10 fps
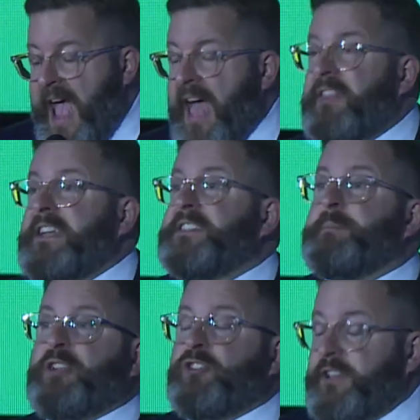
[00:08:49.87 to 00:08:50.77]
And then,
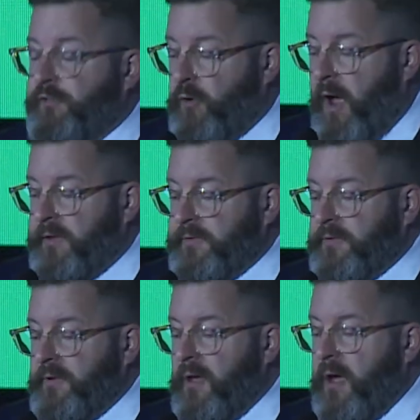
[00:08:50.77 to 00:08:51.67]
especially for us,
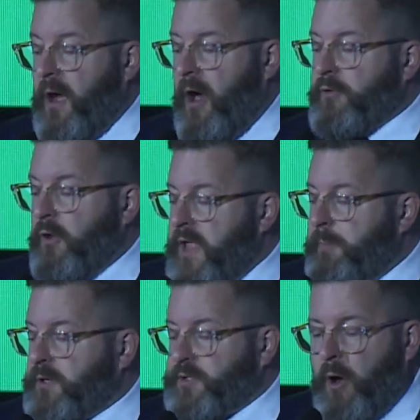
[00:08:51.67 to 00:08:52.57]
are there
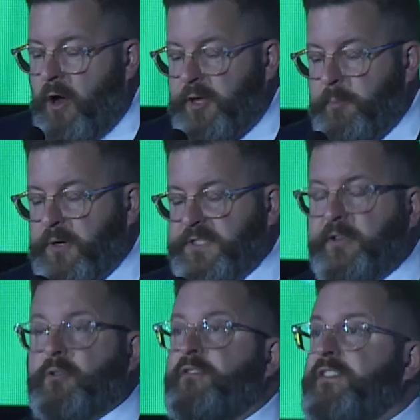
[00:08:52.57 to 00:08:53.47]
ebooks or audiobooks that
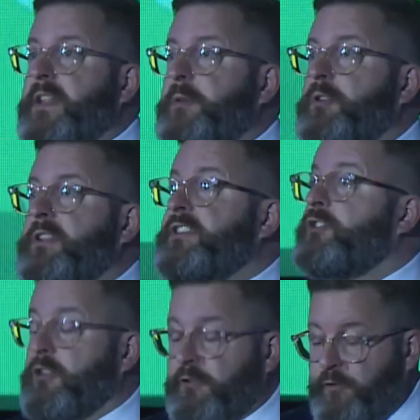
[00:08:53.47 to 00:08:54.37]
are available in
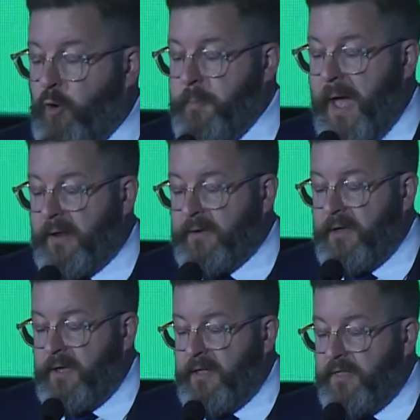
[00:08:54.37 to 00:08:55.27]
digital format
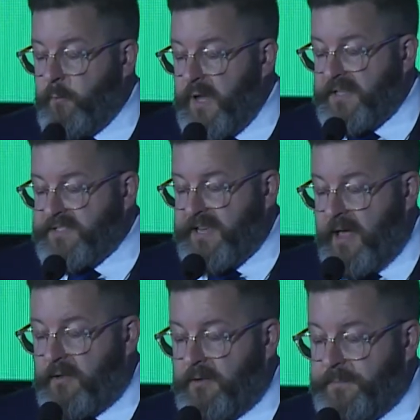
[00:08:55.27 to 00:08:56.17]
that we can
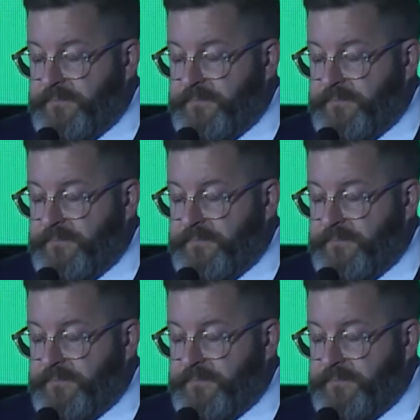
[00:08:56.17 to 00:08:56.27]
sell?